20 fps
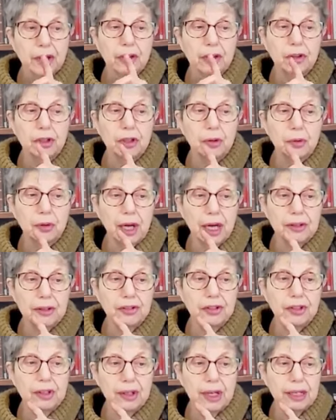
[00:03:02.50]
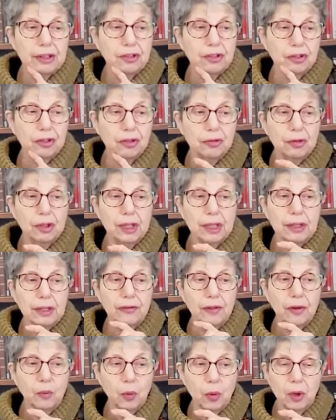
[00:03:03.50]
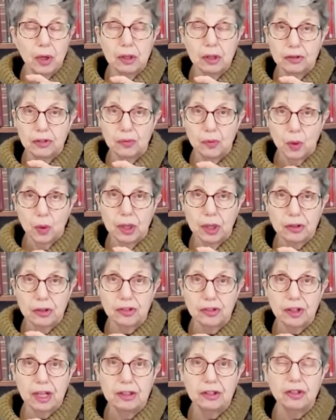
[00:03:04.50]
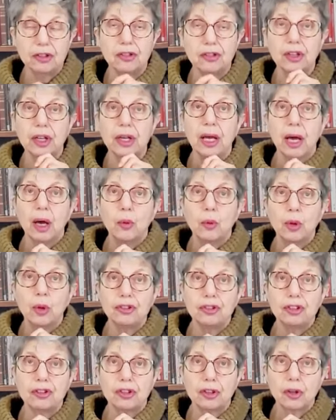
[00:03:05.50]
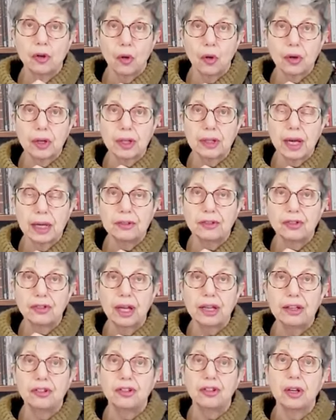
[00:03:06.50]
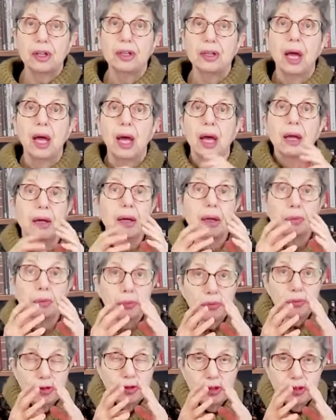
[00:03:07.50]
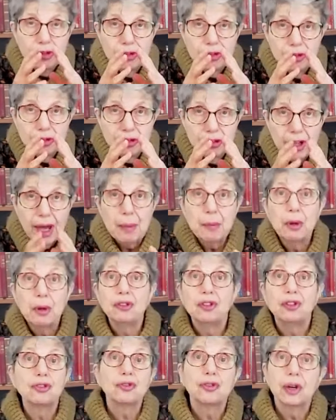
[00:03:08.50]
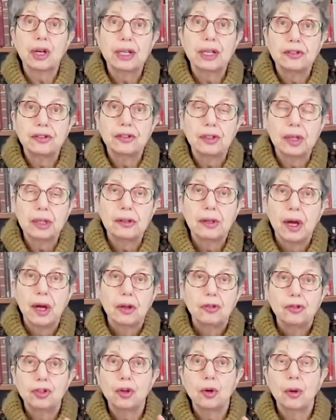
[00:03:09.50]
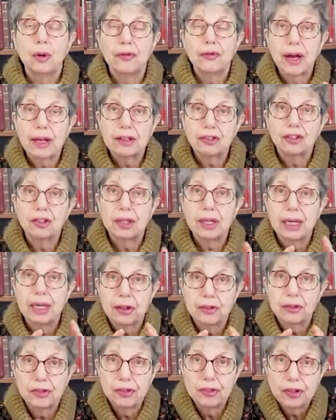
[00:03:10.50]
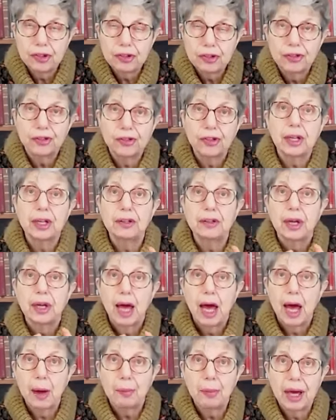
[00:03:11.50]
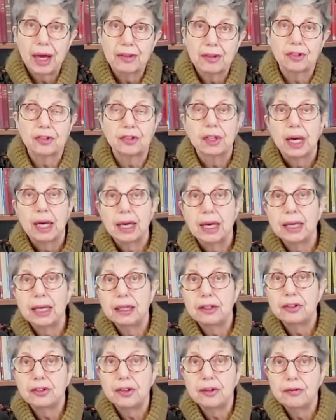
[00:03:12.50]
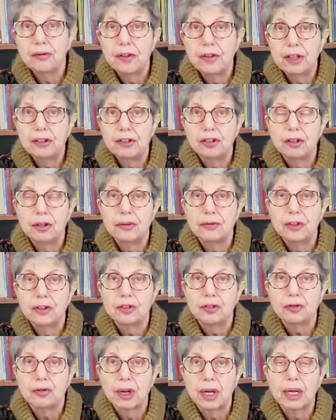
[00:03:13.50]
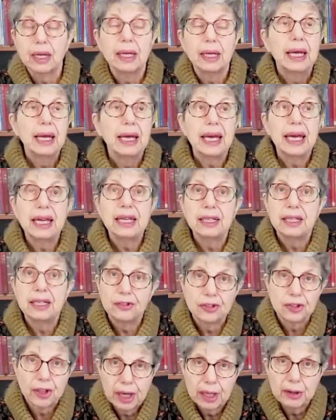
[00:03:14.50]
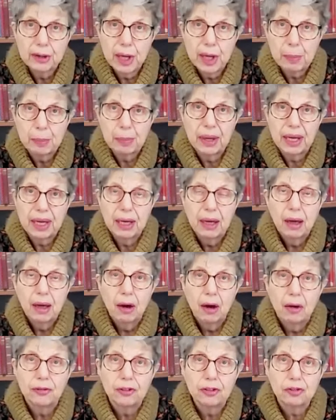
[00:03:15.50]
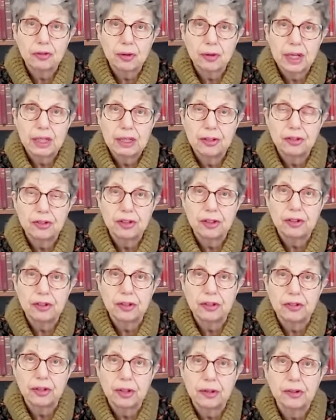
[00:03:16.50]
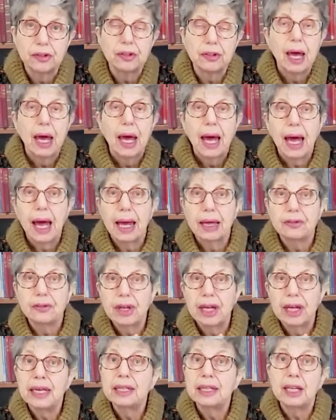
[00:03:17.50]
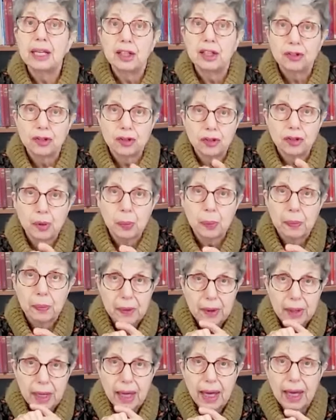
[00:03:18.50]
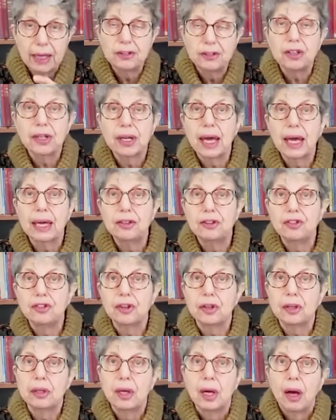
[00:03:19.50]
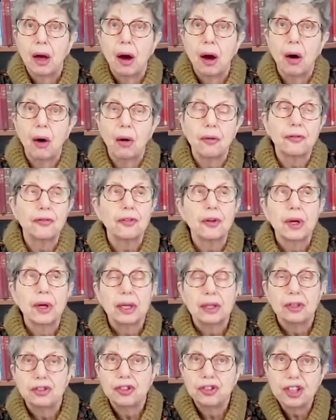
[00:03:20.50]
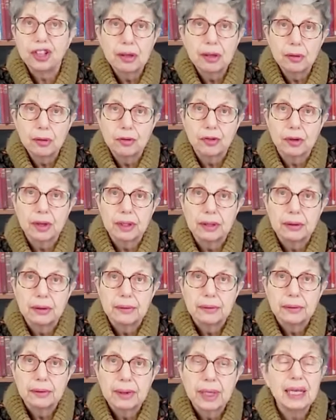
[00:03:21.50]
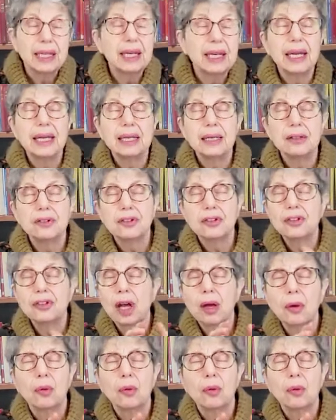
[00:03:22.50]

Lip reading: The United Nations Relief and Works Agency, which is an organisation demonstrated to have actually assisted Hamas in its invasion of Israel, in its kidnapping of Israeli citizens, and in its education of children. In its